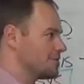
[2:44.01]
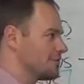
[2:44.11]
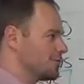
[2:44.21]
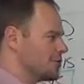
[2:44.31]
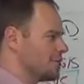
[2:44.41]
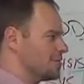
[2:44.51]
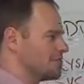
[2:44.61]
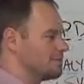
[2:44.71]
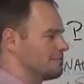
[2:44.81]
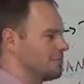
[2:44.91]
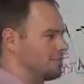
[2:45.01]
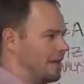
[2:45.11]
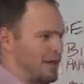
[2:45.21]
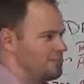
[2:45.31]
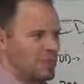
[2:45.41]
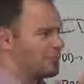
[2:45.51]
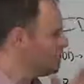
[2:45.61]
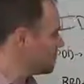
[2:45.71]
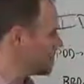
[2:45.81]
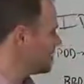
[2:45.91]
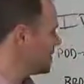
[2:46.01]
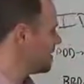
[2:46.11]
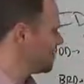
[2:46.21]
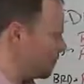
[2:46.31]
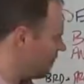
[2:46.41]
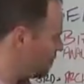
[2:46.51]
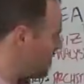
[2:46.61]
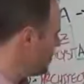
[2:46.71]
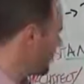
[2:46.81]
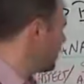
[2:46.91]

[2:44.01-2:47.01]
for 8 people or something, or 12 people, I